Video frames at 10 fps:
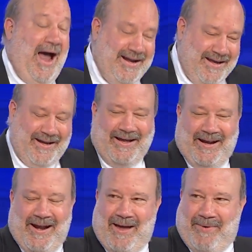I did. I
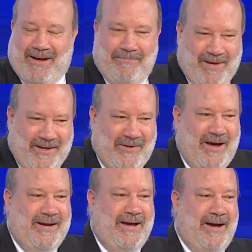did an op-ed piece
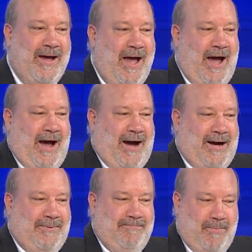on uh, uh,